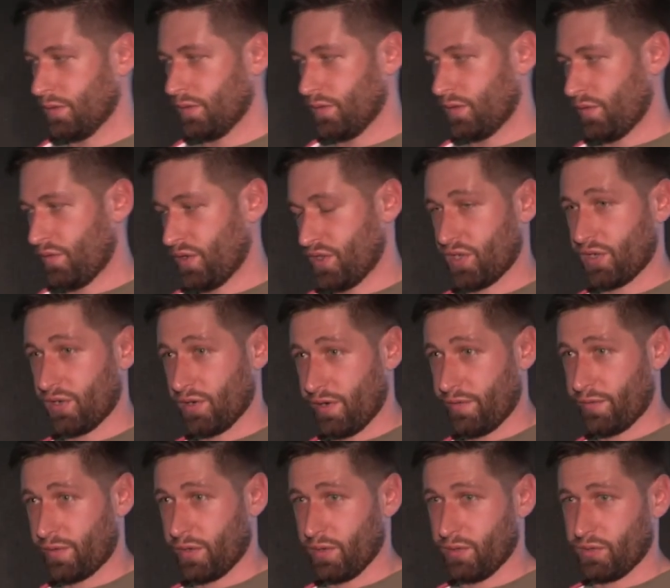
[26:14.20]
There is a
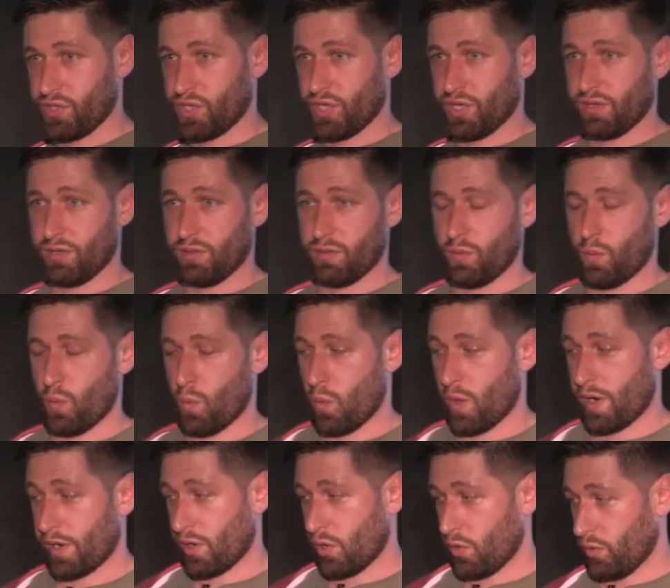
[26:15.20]
GraphQL channel
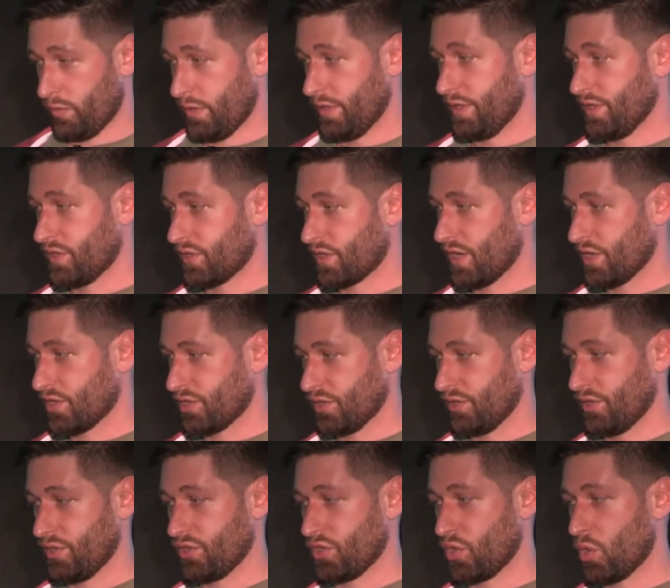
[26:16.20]
where all the
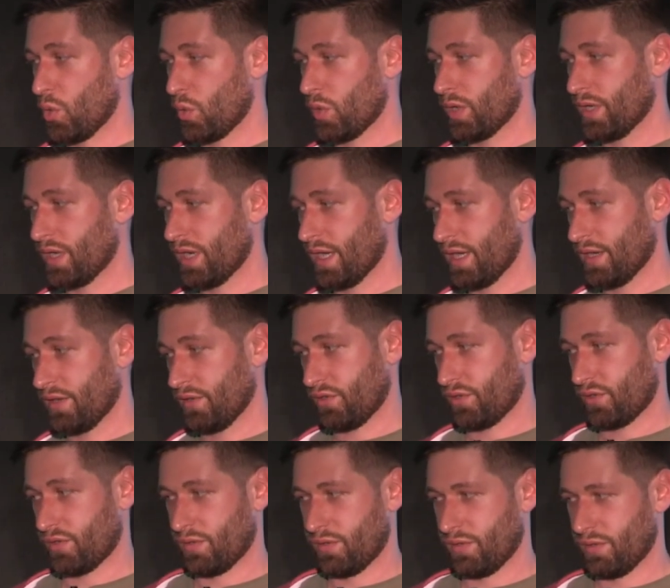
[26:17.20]
discussion is going, and
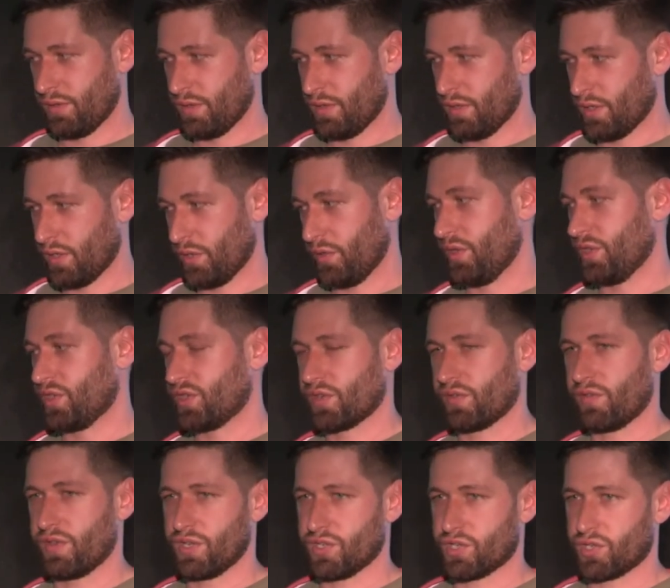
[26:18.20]
on this
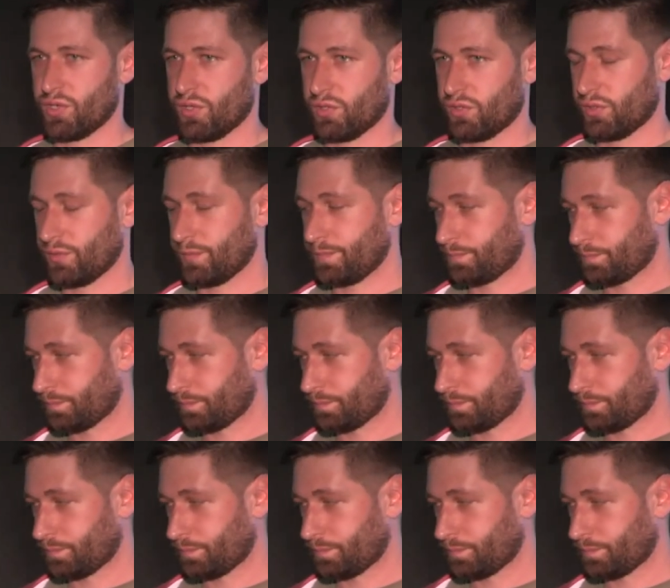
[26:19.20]
screenshot,